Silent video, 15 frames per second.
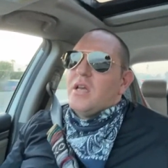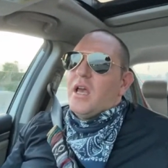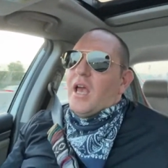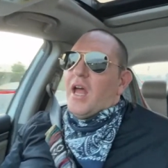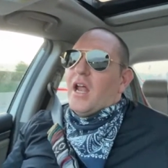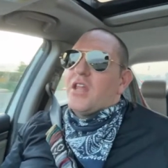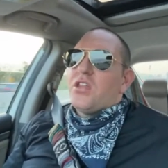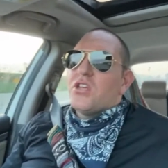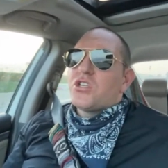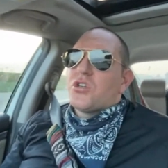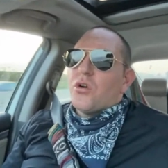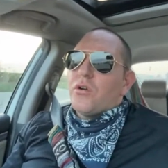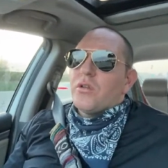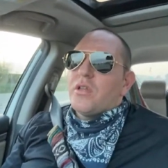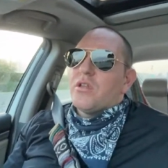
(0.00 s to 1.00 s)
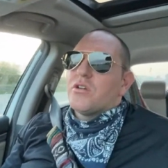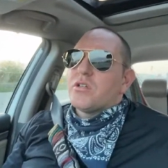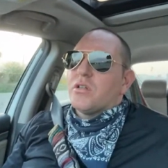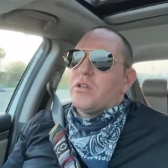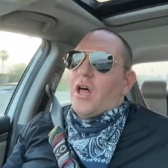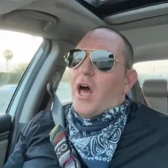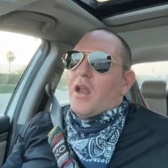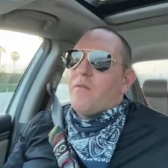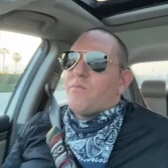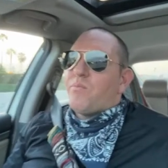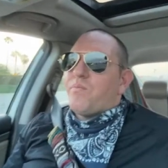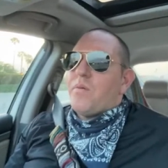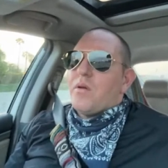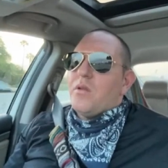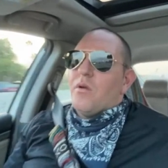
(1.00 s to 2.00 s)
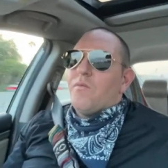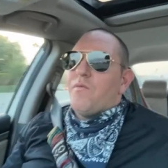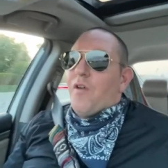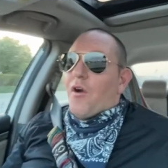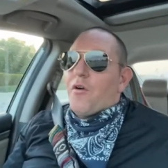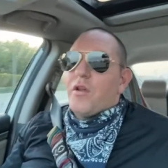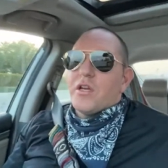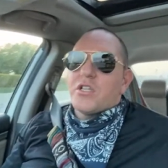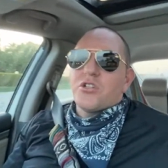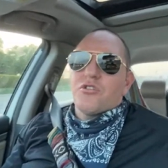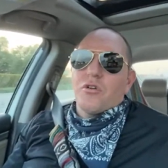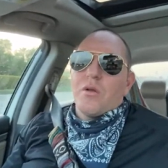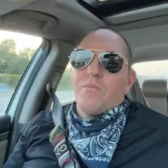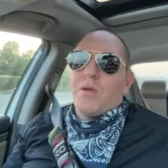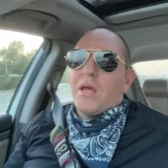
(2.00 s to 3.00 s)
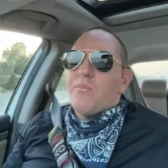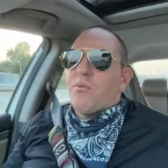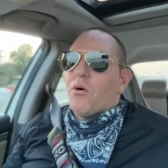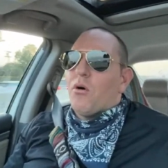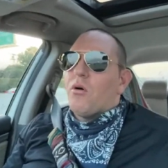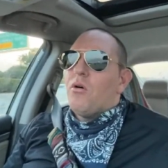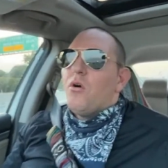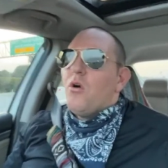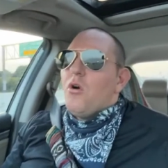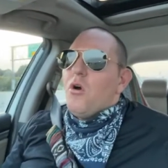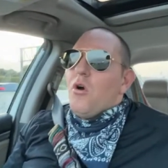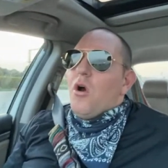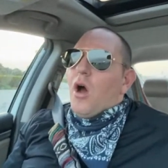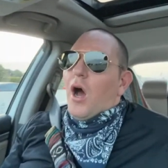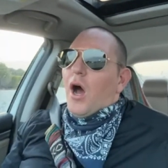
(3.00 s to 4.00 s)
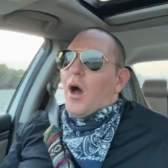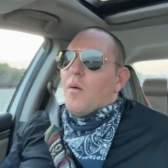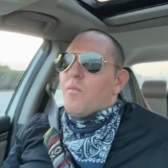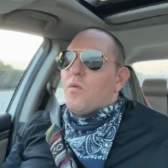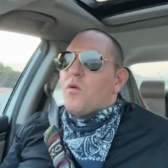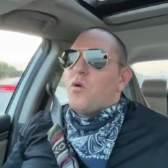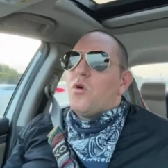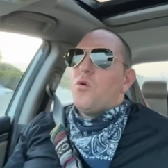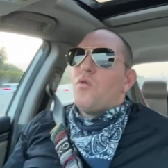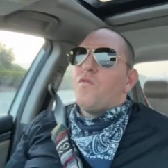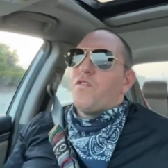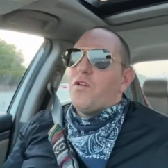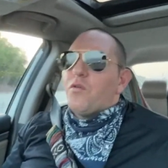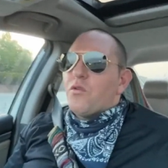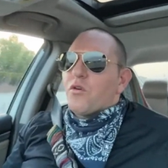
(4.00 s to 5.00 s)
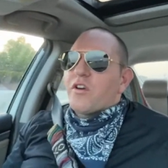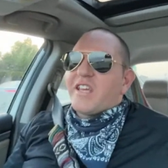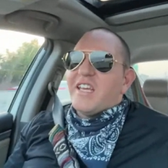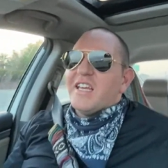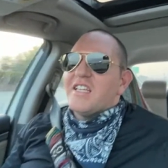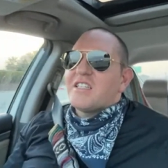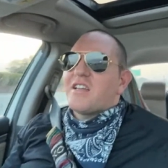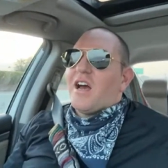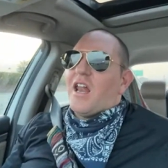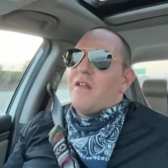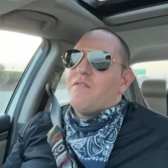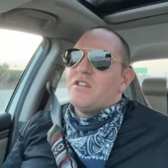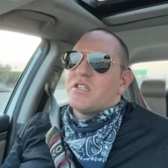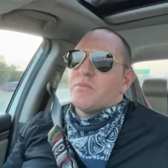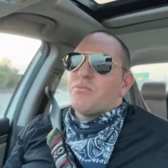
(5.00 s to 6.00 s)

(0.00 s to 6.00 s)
And I think certainly there's a lot of, very extreme people who view their kids kind of as a